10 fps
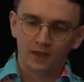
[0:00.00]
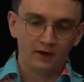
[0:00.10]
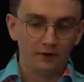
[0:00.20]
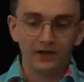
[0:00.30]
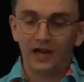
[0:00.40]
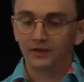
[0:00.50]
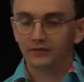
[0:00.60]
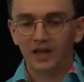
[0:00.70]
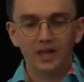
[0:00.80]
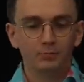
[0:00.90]
Now, on 9th
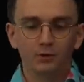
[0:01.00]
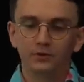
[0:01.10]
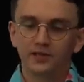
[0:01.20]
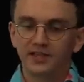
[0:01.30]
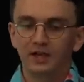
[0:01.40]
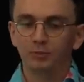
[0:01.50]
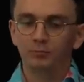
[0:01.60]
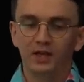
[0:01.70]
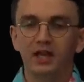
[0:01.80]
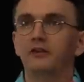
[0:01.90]
of April, this helped the
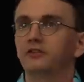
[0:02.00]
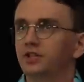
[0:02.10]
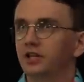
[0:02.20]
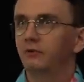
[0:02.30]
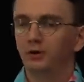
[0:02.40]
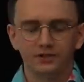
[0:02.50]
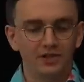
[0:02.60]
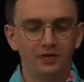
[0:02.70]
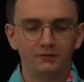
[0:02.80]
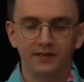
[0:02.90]
BEF achieve what was
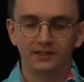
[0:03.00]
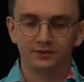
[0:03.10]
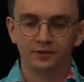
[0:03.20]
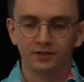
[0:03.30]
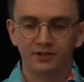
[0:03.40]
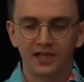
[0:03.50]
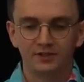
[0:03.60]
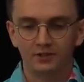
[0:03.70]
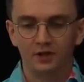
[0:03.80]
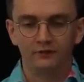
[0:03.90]
their greatest success
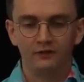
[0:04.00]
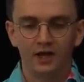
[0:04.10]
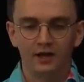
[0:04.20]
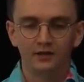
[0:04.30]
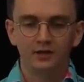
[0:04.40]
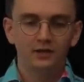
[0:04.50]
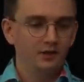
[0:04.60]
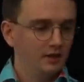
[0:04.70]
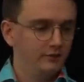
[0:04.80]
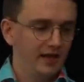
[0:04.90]
so far,
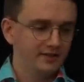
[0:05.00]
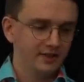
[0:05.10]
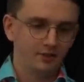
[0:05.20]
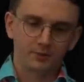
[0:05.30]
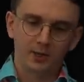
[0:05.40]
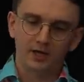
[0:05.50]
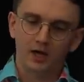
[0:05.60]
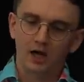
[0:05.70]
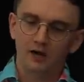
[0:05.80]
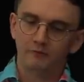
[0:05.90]
advancing three and a
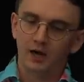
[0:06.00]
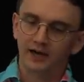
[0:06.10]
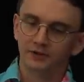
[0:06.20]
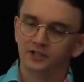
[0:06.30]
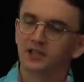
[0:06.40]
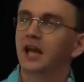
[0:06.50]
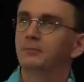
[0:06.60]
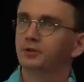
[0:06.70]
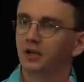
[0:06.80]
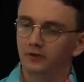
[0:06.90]
half miles and
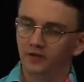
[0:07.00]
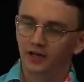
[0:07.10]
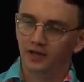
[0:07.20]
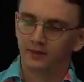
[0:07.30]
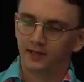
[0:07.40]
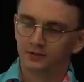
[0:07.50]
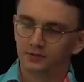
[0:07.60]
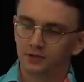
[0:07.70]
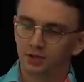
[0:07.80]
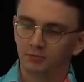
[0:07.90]
capturing over
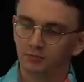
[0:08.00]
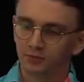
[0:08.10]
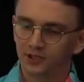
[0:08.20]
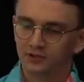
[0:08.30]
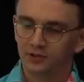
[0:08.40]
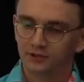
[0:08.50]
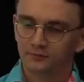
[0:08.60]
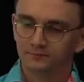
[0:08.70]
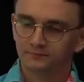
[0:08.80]
9,000 German prisoners.